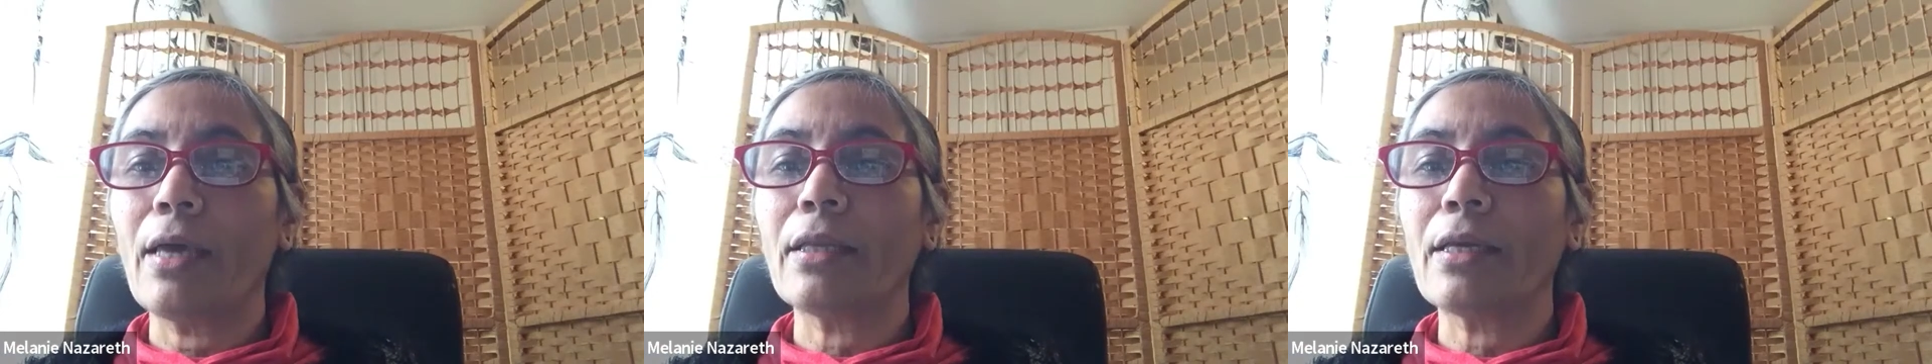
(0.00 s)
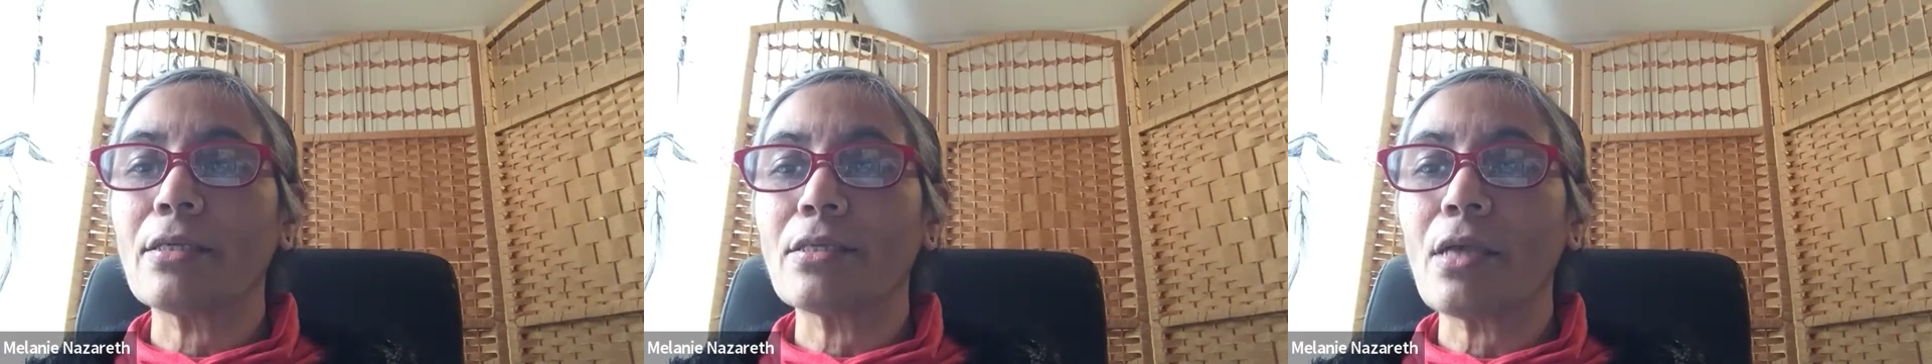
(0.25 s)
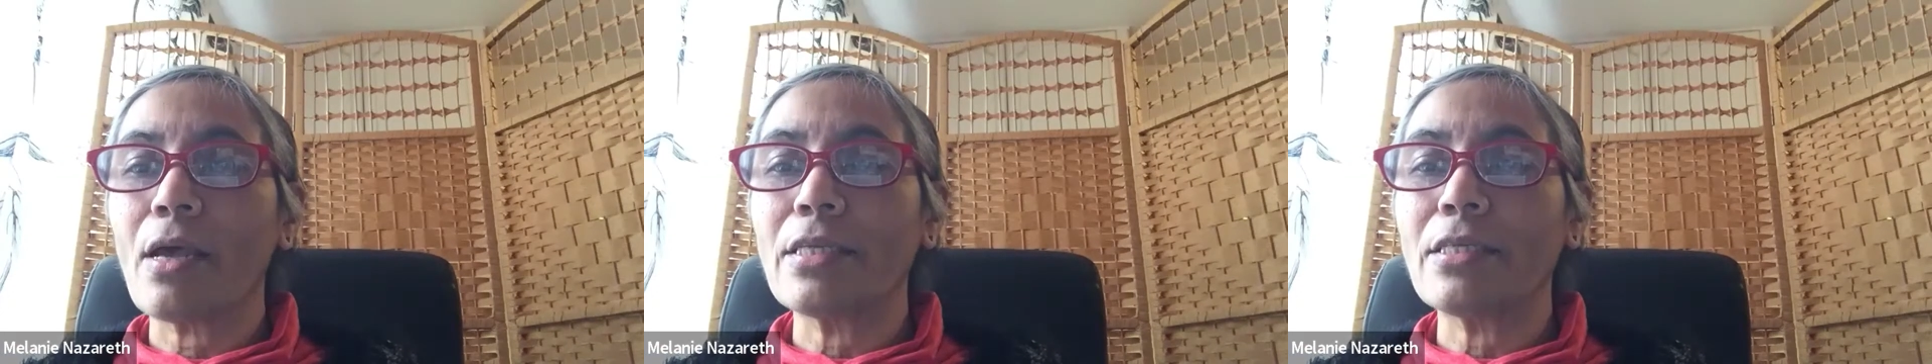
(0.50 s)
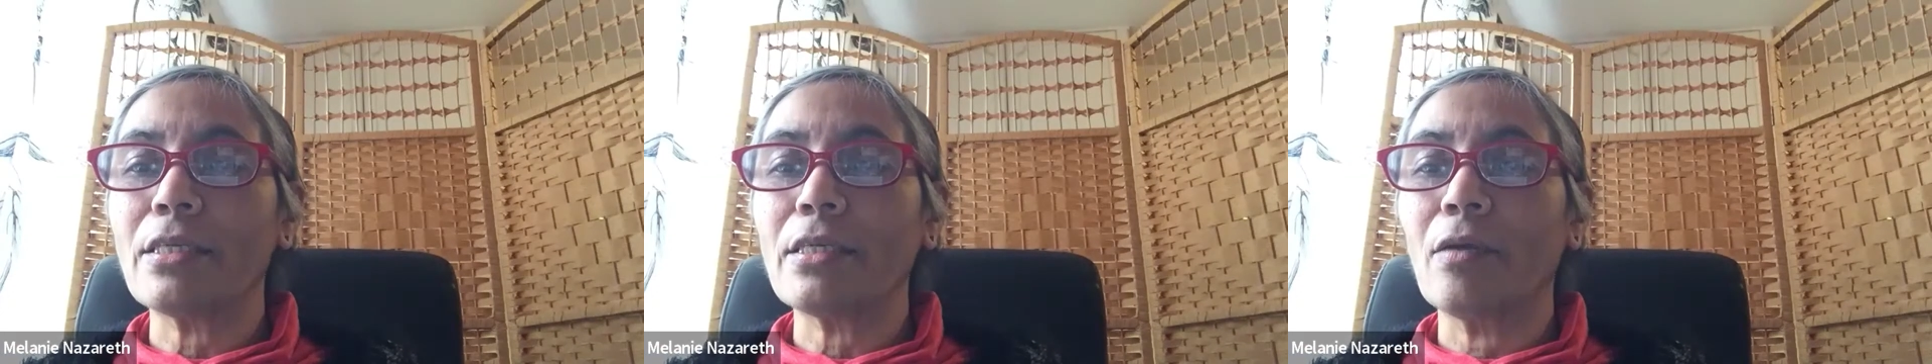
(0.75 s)
and
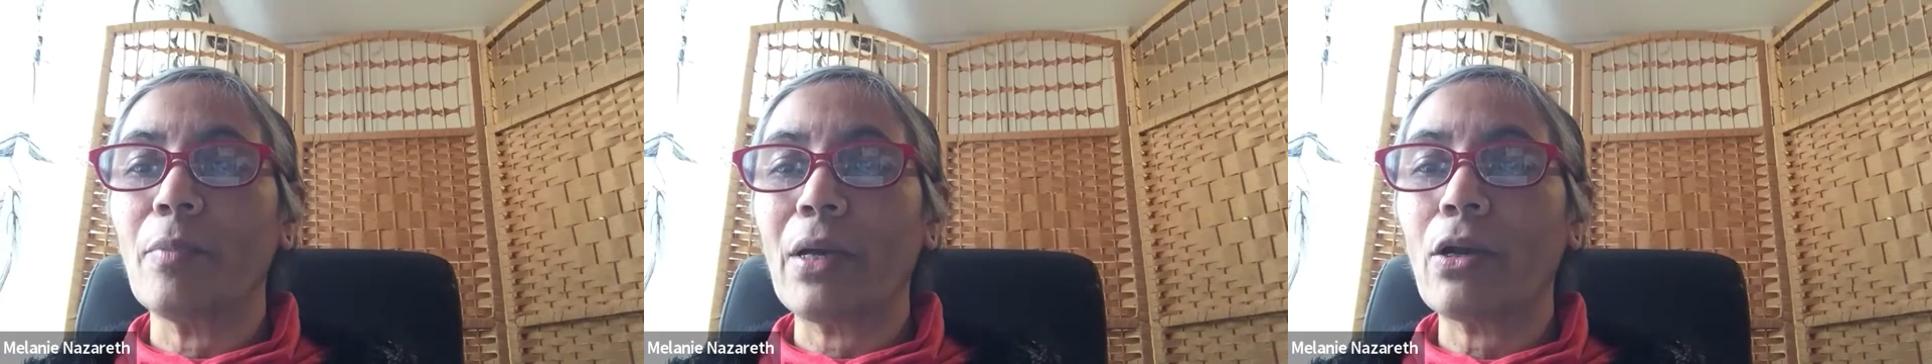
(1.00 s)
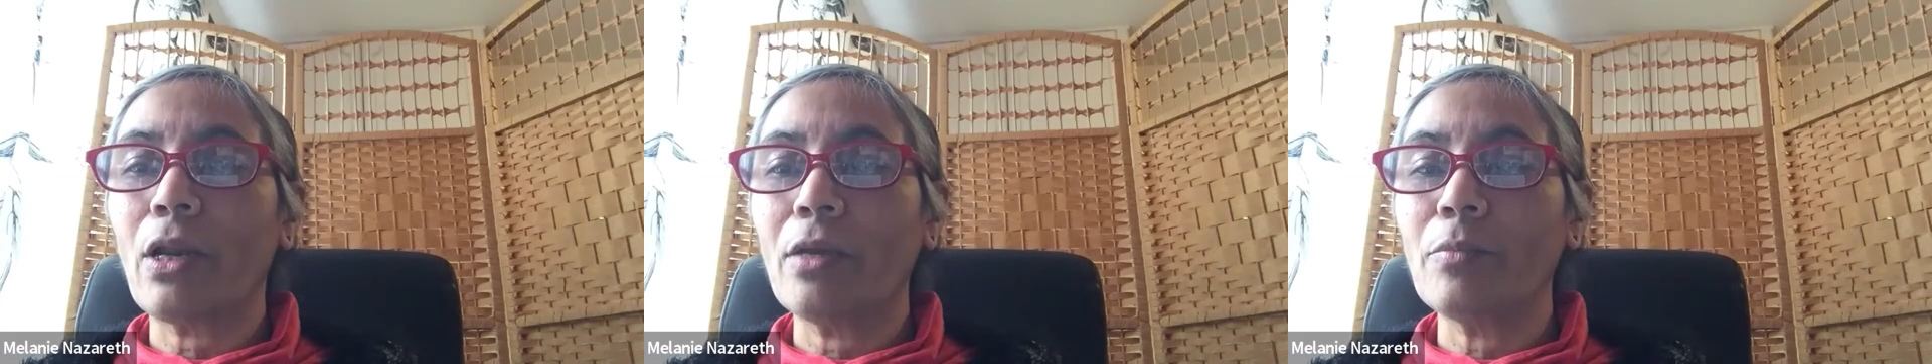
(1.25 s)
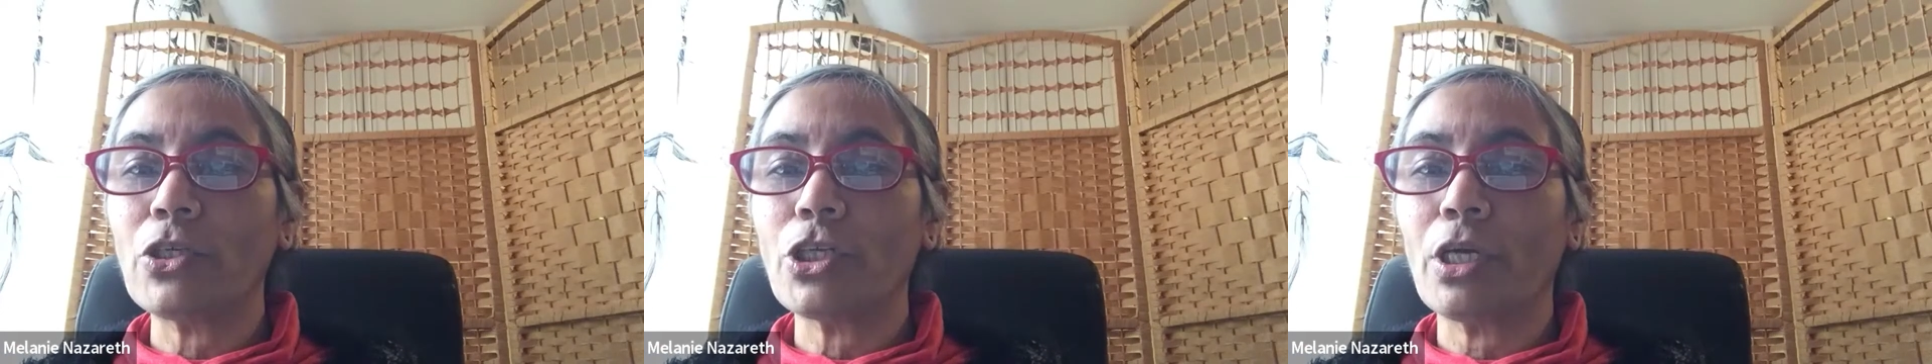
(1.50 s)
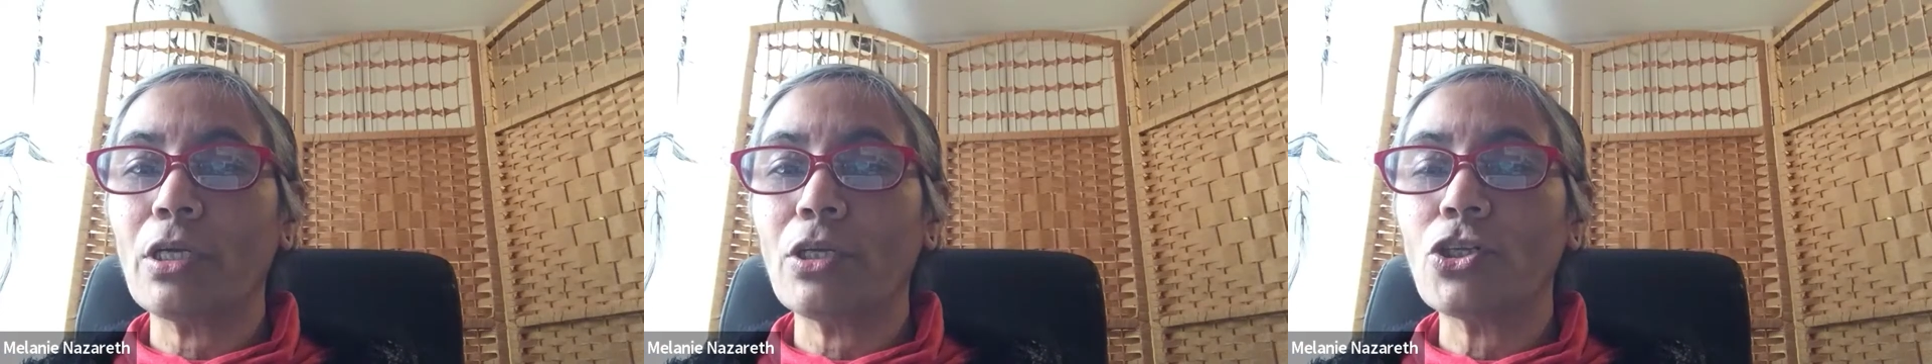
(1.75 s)
anxiety about climate
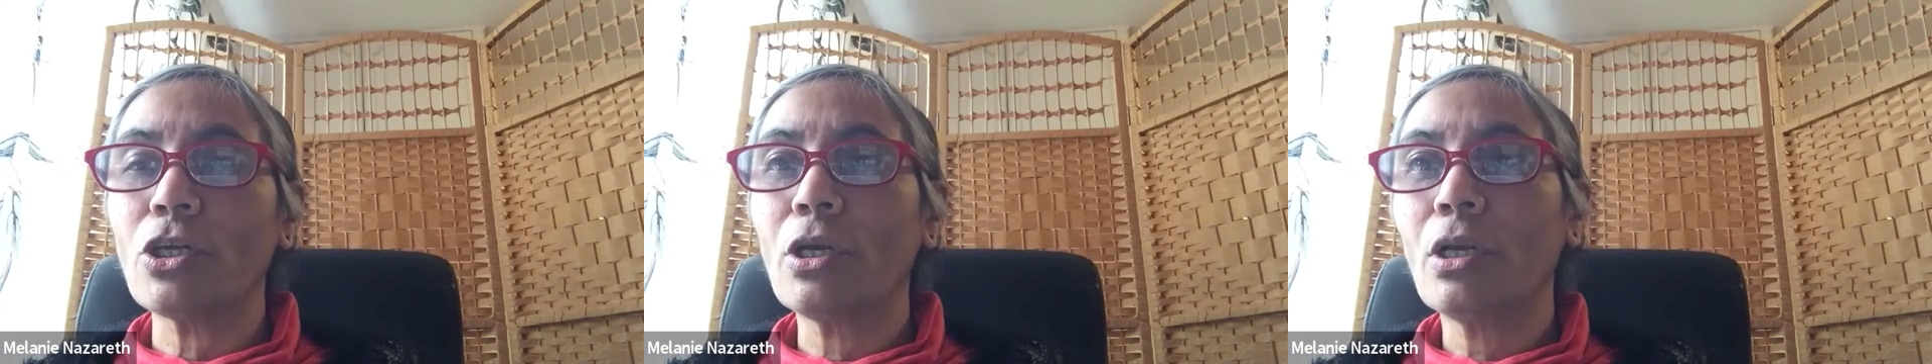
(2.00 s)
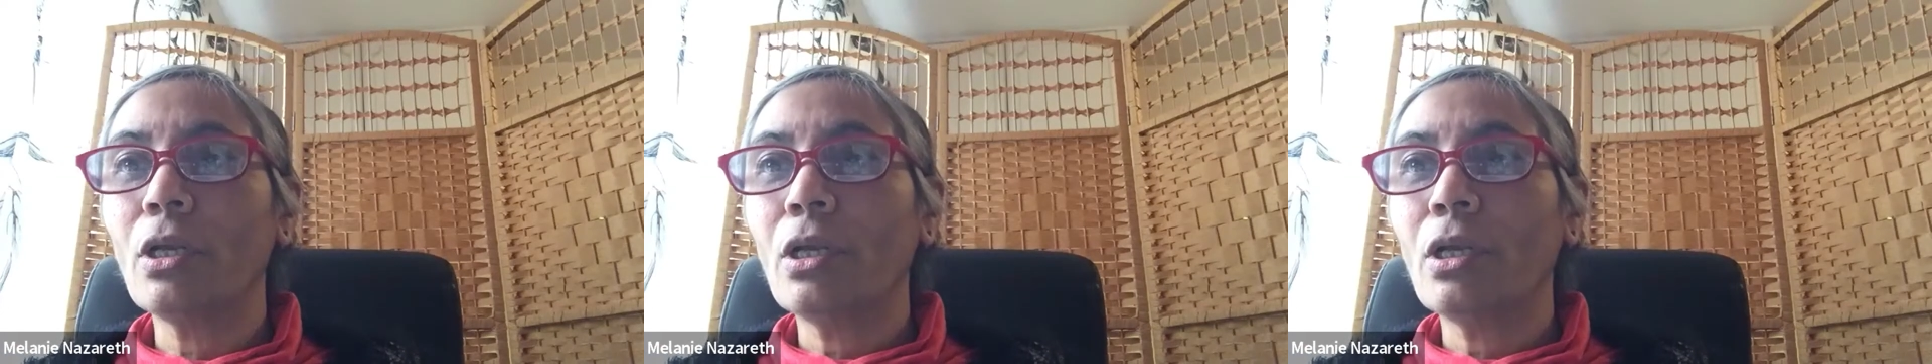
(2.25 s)
change